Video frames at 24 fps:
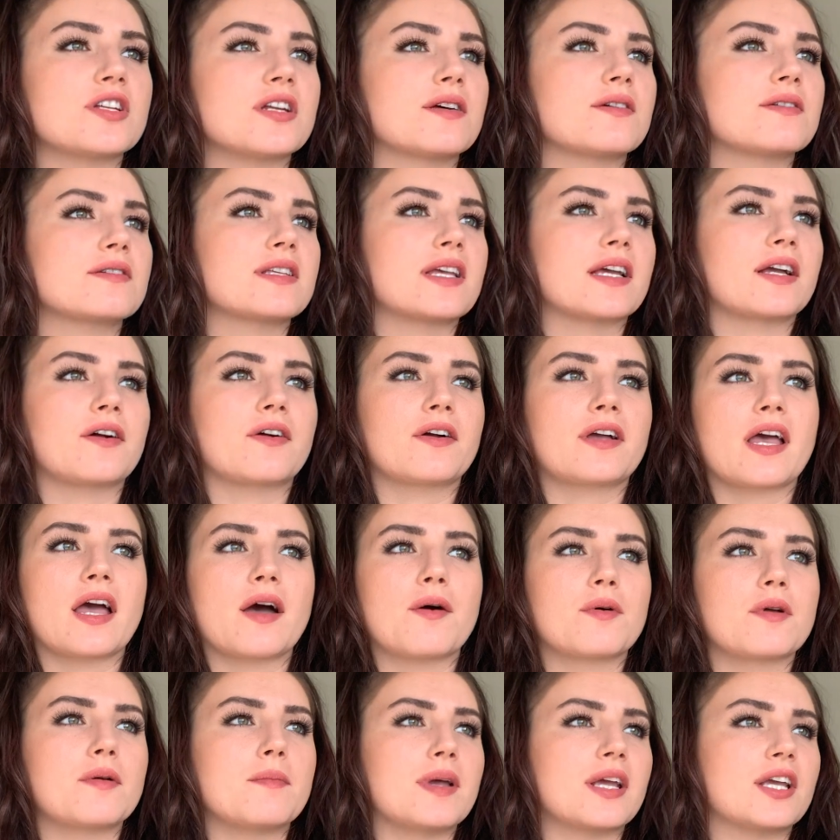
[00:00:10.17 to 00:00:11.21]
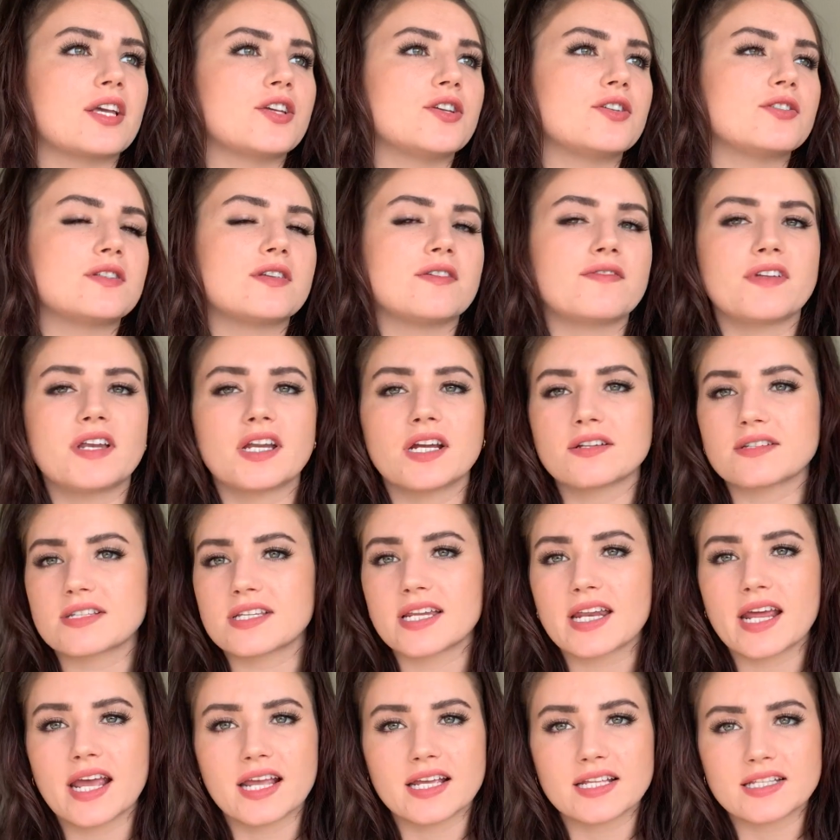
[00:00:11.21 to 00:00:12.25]
I was like, okay, I want to make a YouTube video
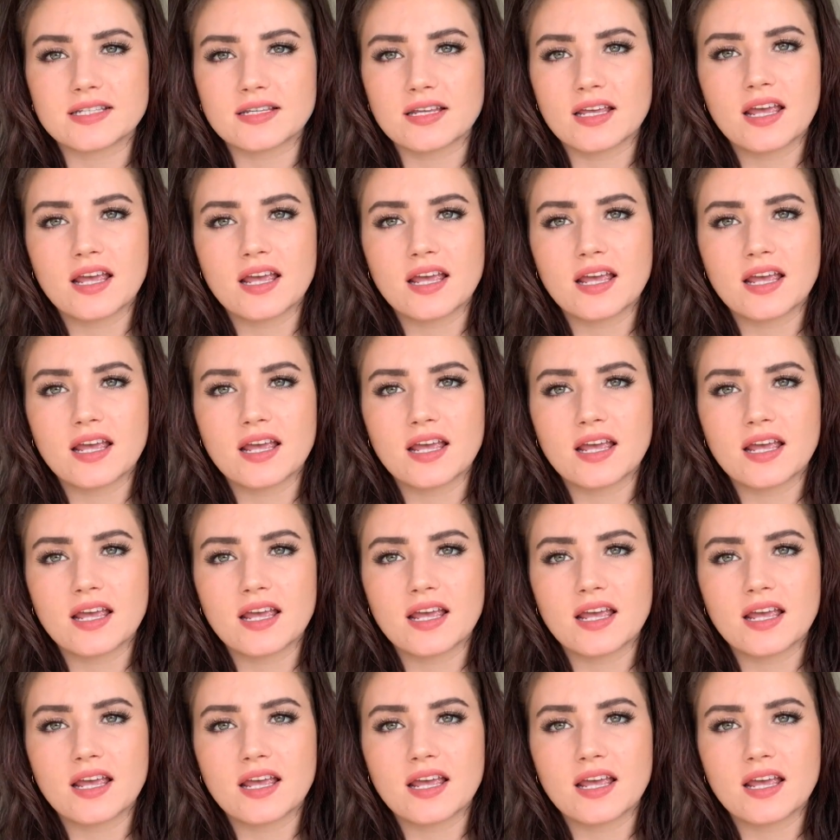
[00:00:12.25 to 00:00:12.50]
today.